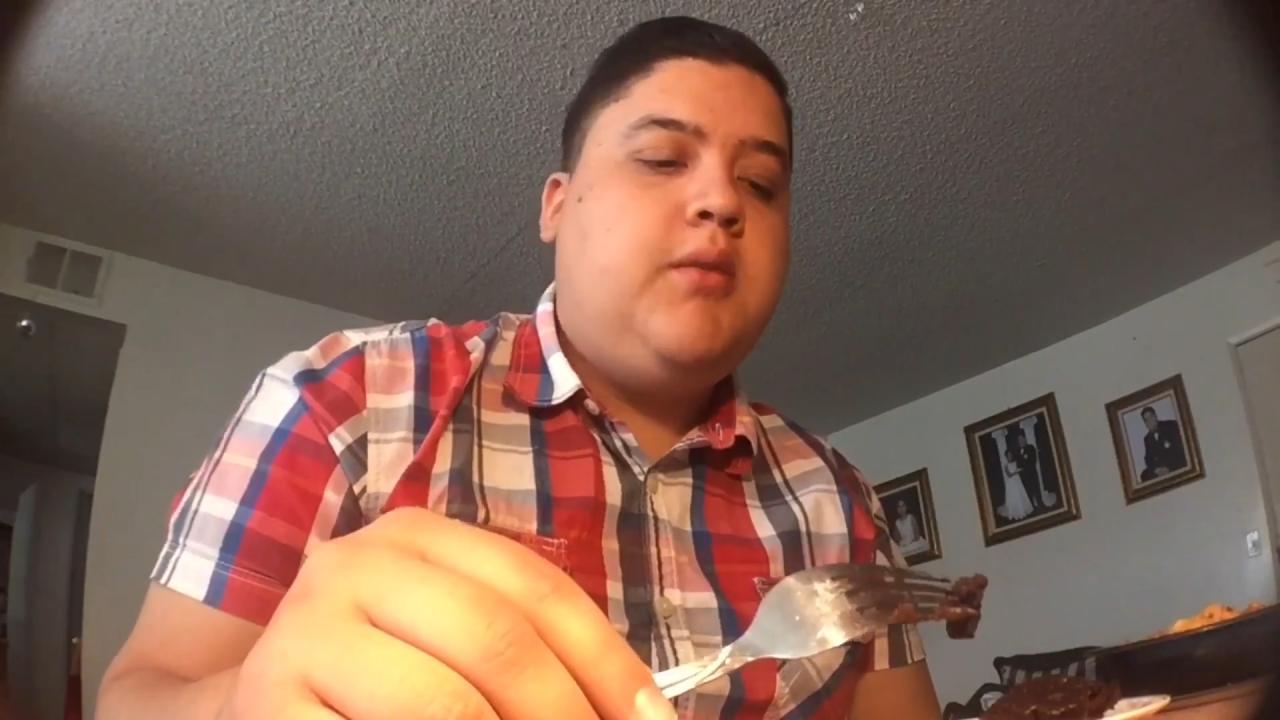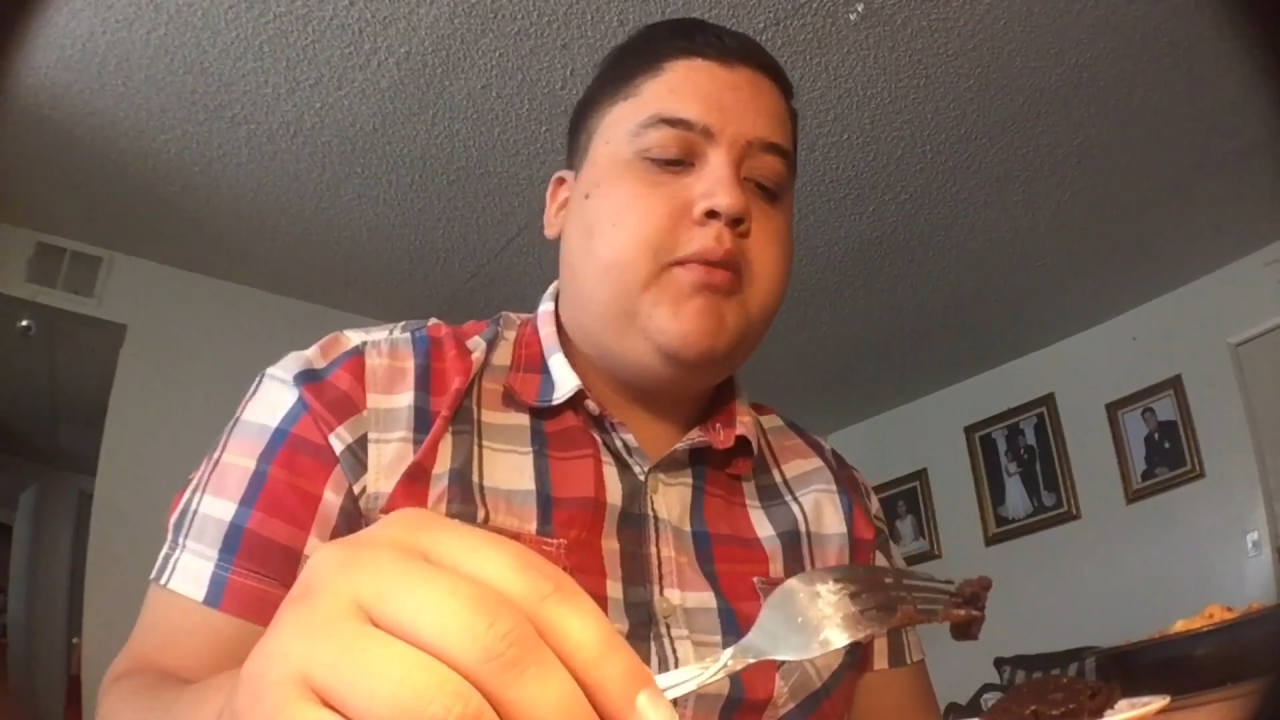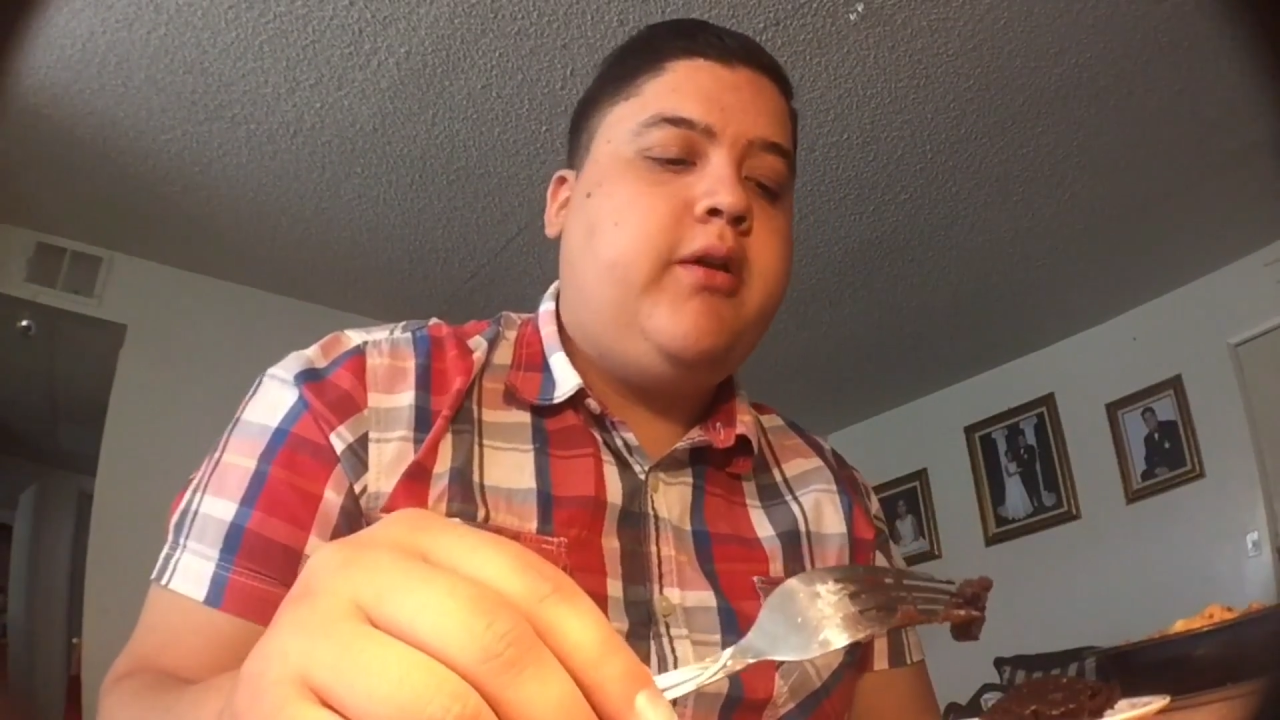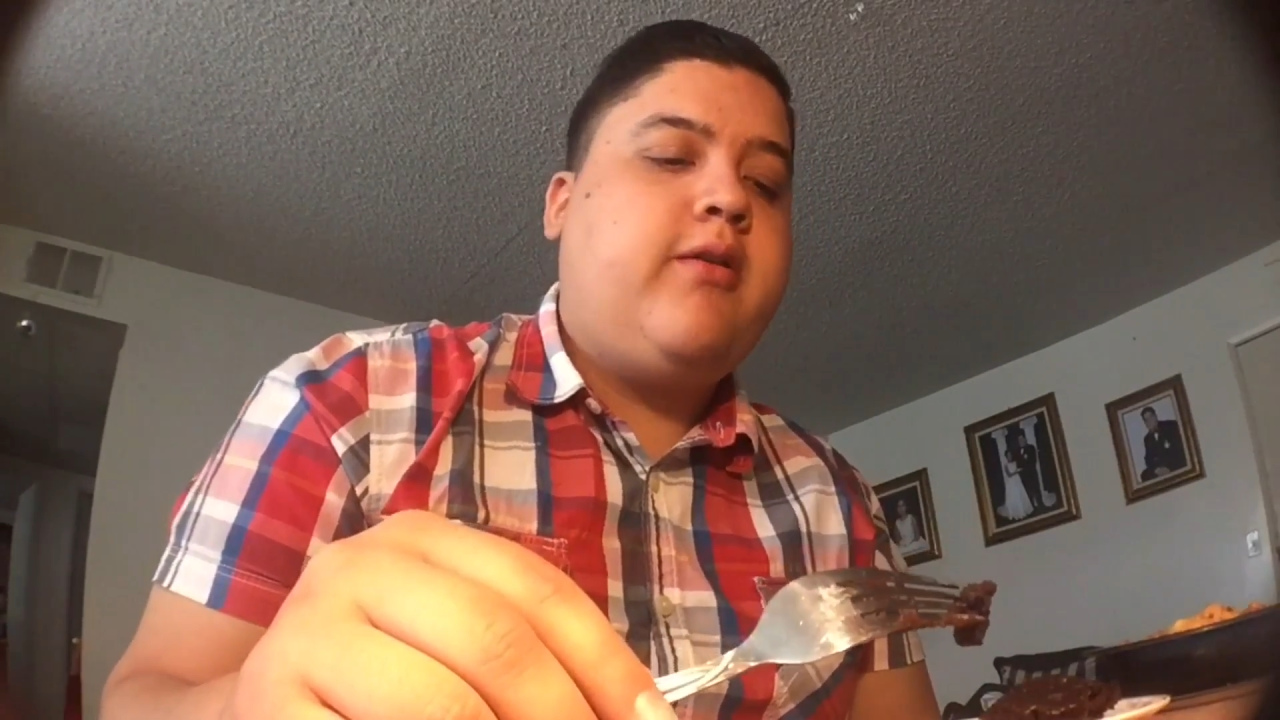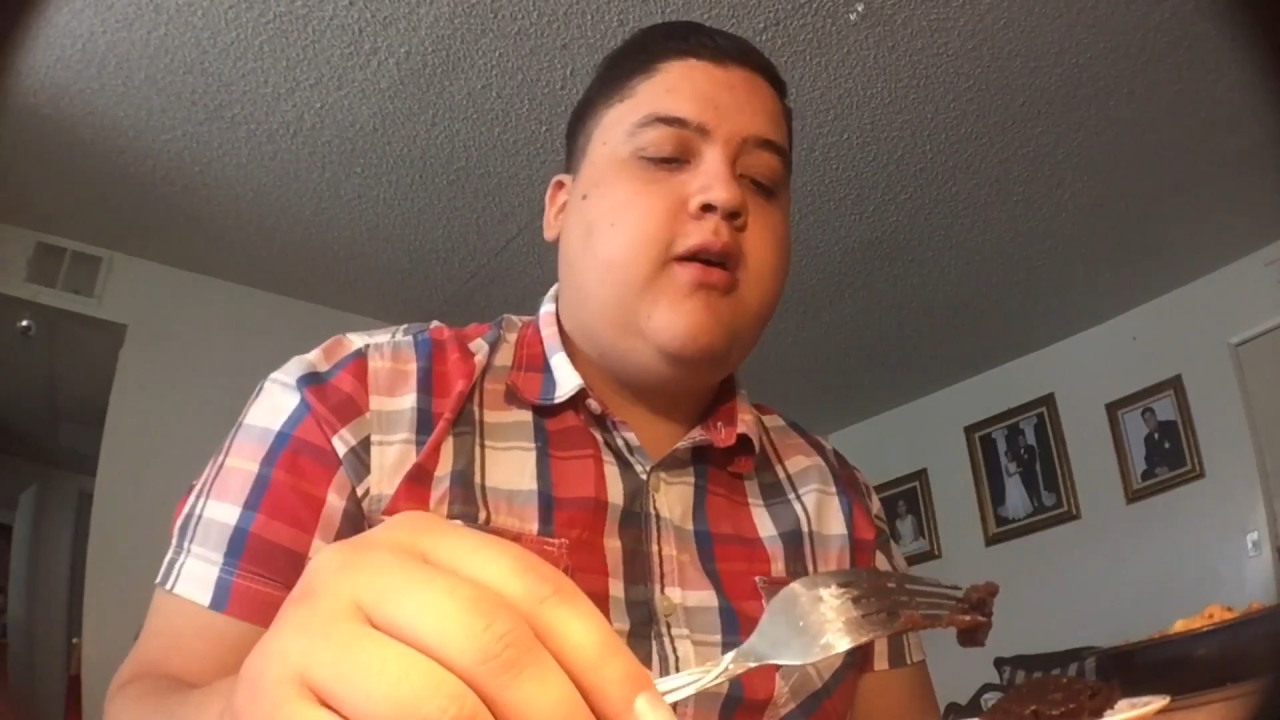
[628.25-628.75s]

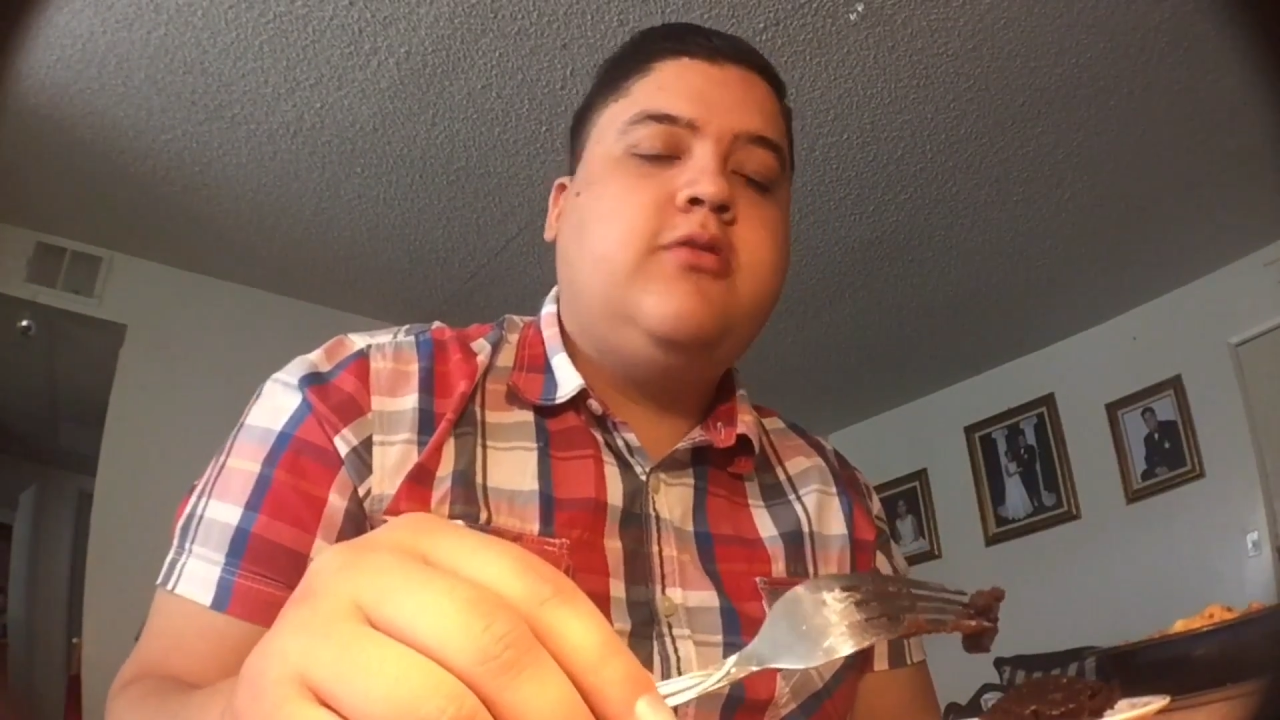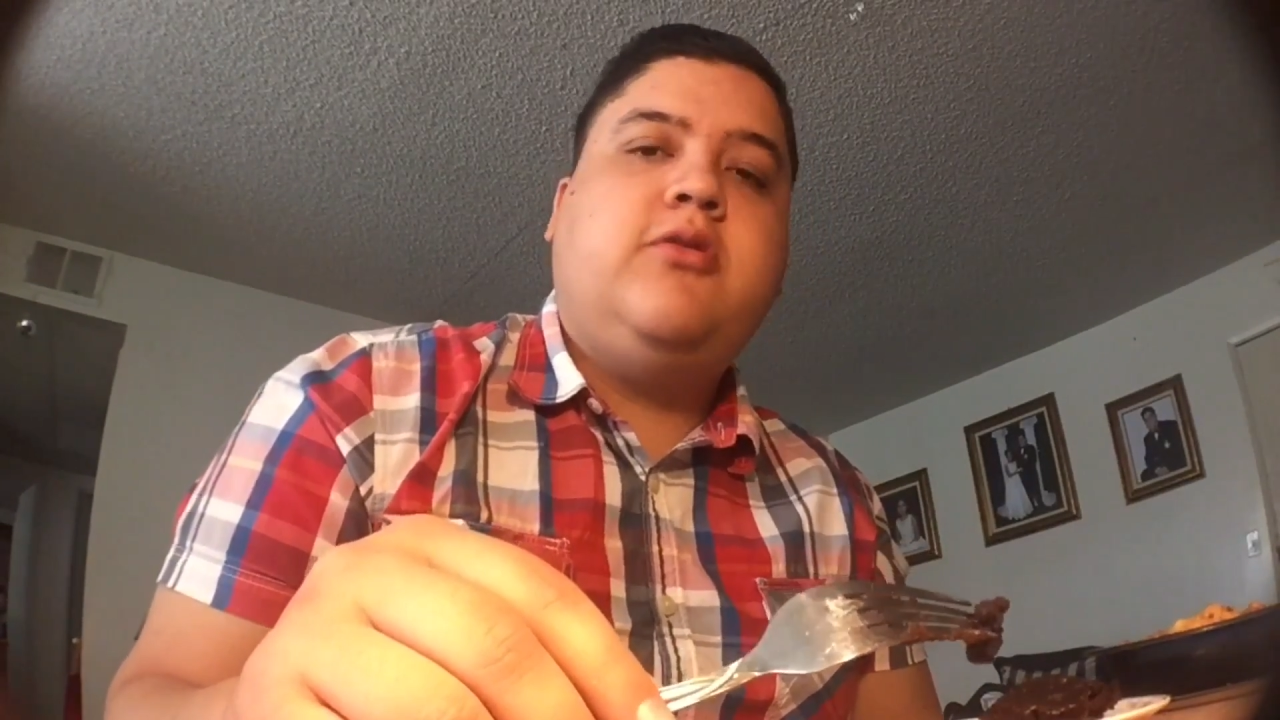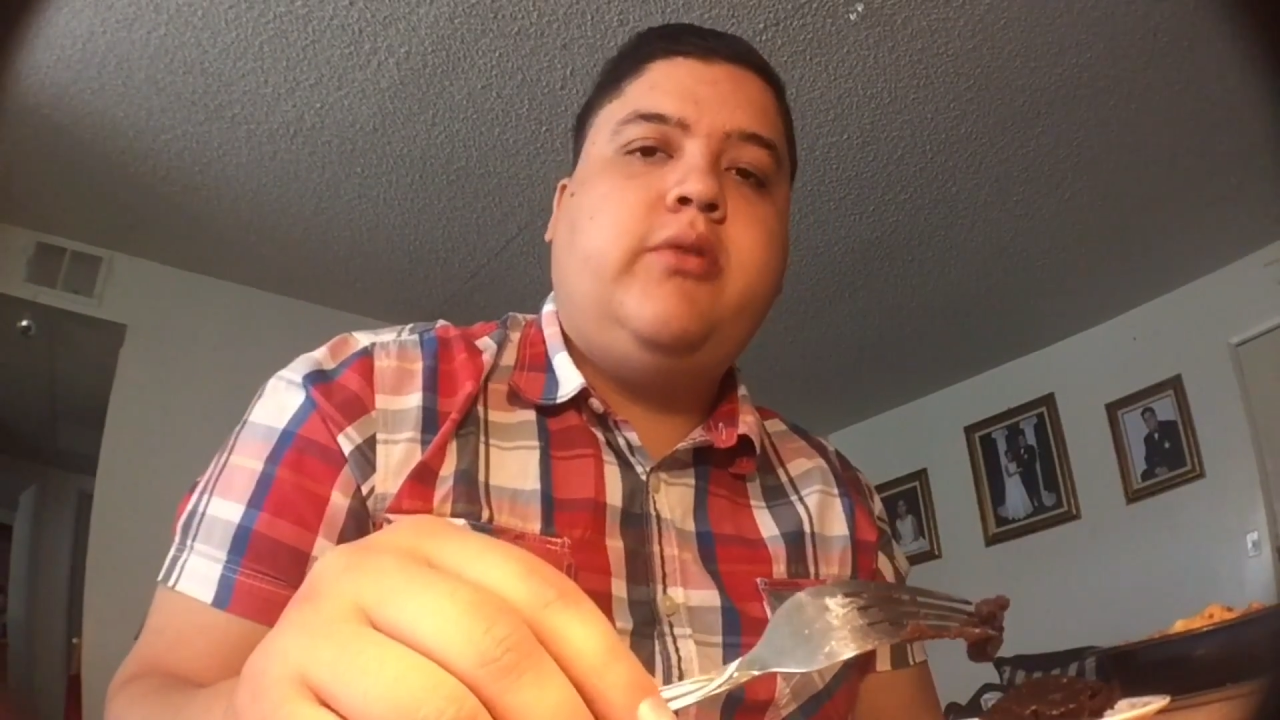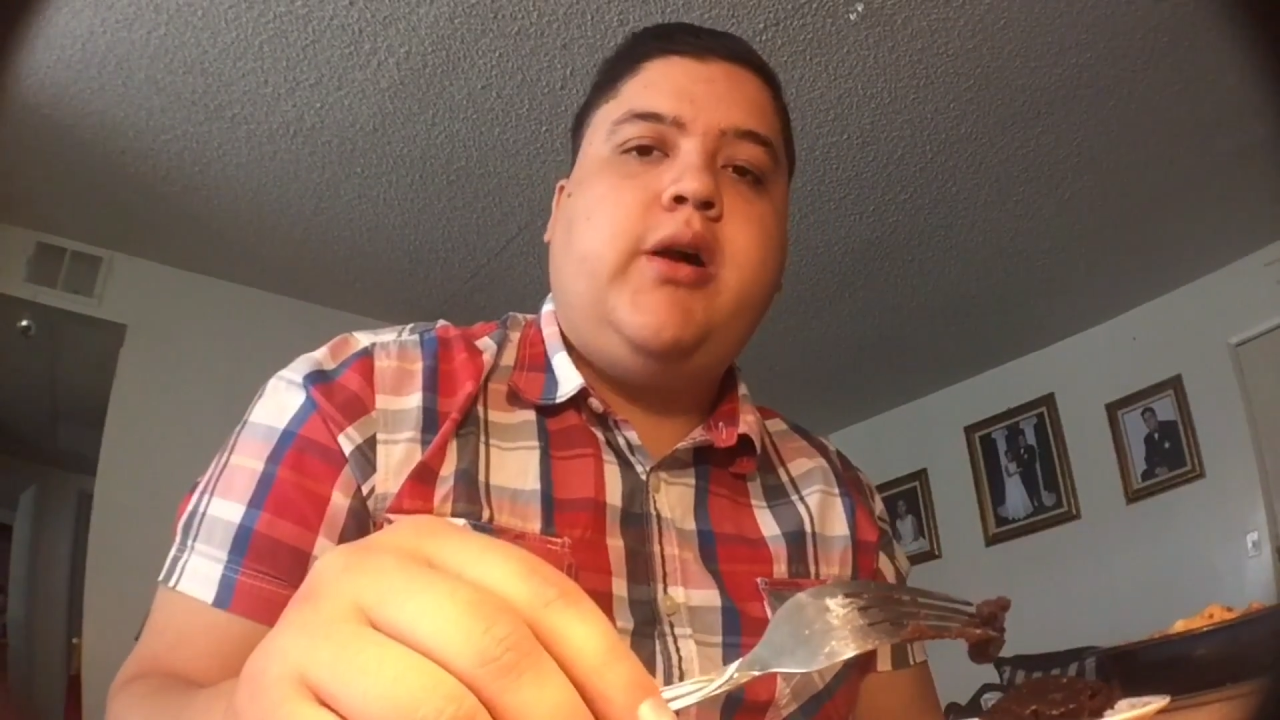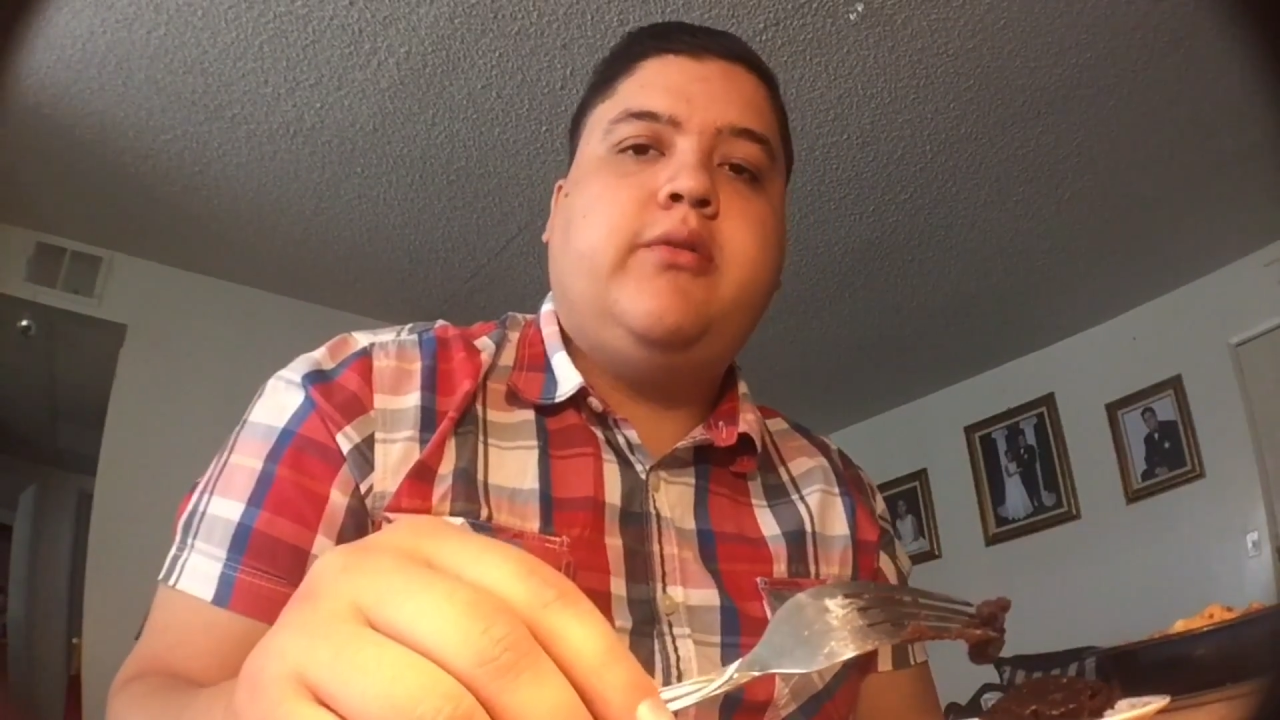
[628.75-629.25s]
but it's also
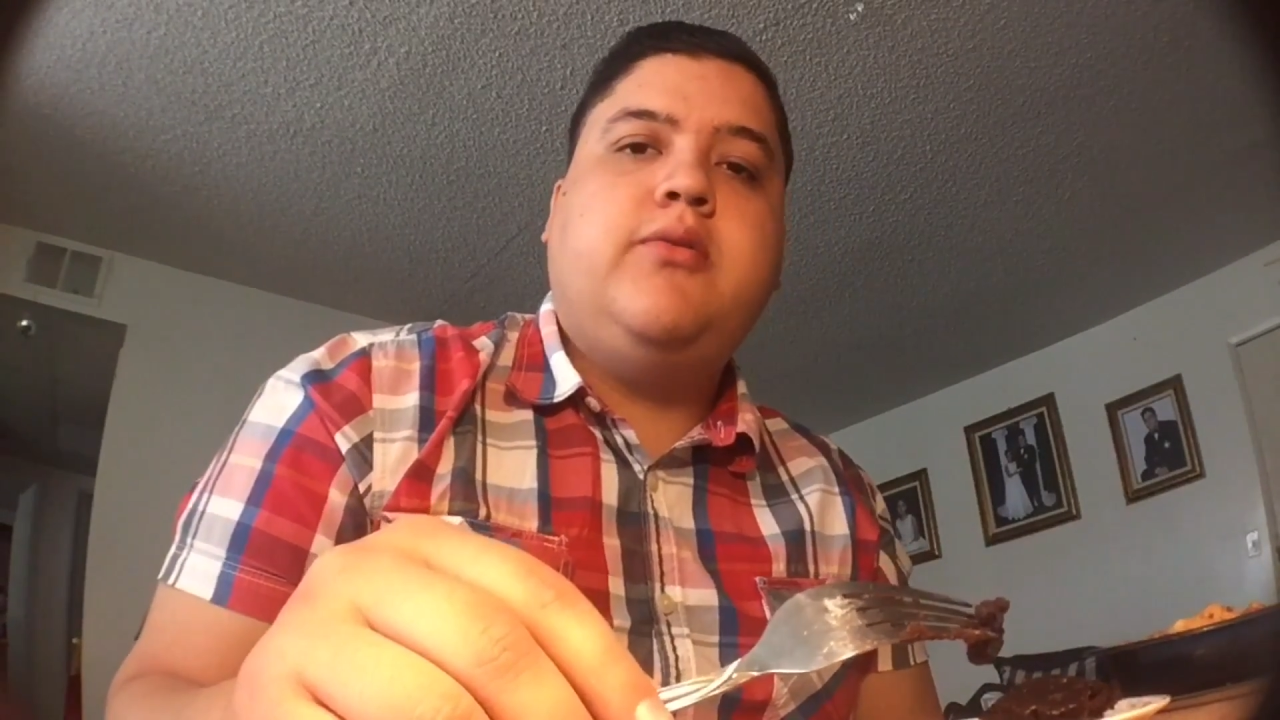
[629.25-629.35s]
not